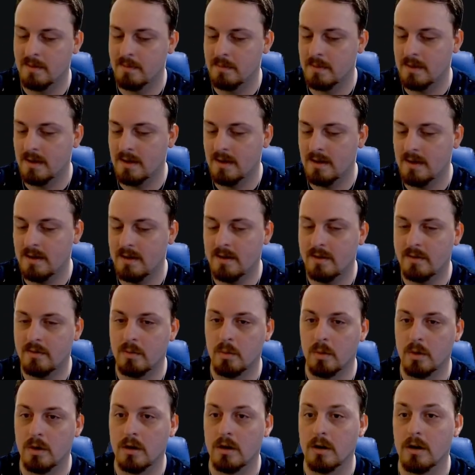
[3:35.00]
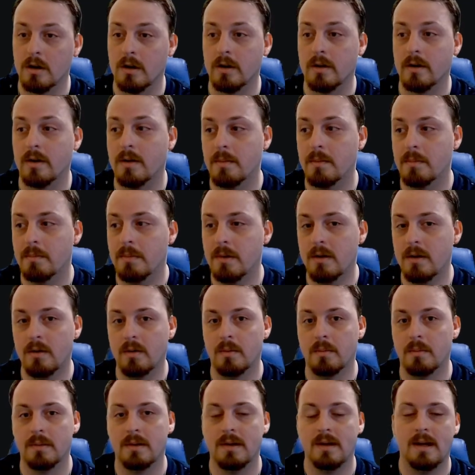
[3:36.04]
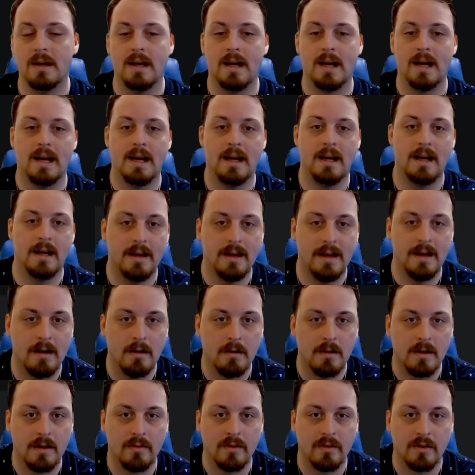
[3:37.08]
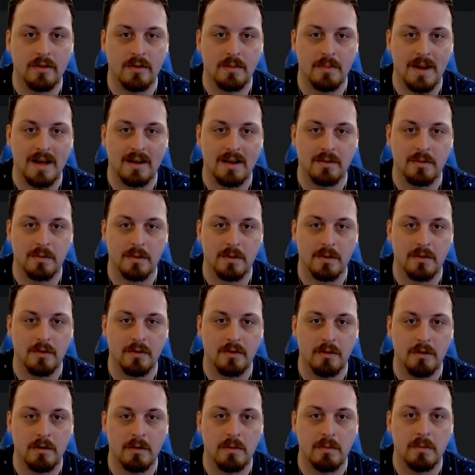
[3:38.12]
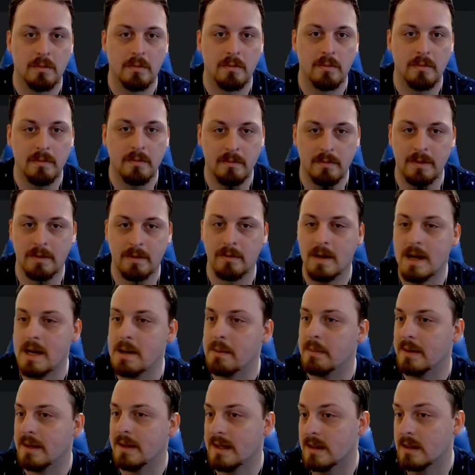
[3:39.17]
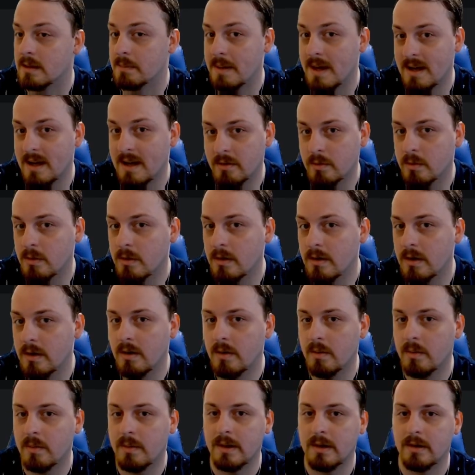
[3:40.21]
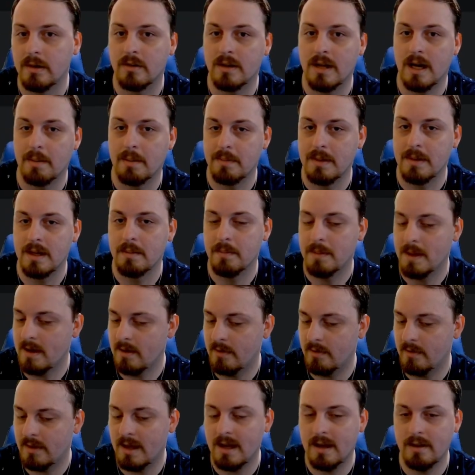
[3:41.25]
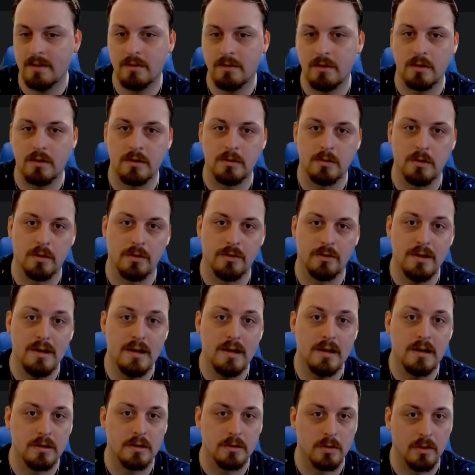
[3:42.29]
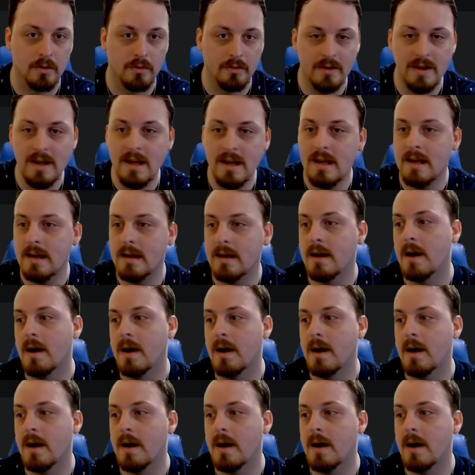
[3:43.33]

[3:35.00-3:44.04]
Password. Boom. And it'll give us the password. So we were able to get the password. We just copy and paste that. So Control C, Control V.